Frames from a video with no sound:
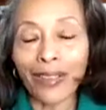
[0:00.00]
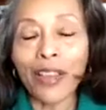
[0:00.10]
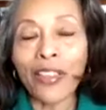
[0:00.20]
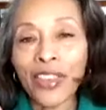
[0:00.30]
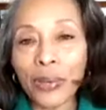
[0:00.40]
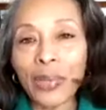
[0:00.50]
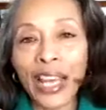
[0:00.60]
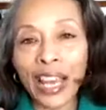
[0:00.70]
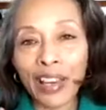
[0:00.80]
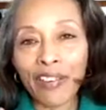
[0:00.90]
then we
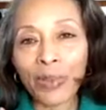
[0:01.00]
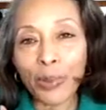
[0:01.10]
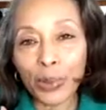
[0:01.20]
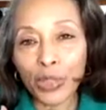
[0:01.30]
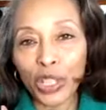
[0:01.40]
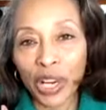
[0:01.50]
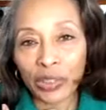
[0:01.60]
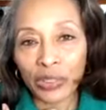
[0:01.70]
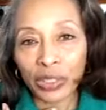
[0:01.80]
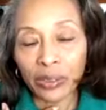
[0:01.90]
have the blue
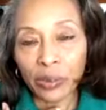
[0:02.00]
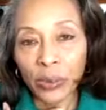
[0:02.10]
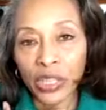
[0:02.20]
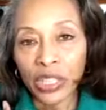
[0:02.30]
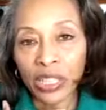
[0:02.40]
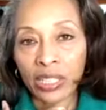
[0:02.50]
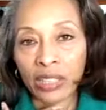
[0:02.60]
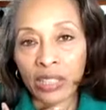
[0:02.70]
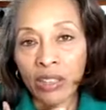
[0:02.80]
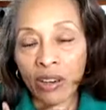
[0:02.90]
chakra, which
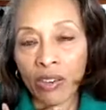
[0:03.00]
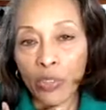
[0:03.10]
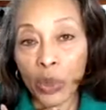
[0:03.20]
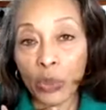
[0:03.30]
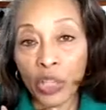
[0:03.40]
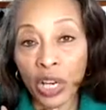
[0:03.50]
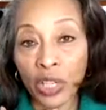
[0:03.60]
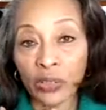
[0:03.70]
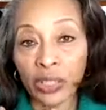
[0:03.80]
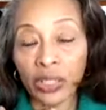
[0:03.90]
is the throat
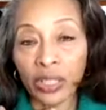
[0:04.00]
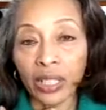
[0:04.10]
chakra,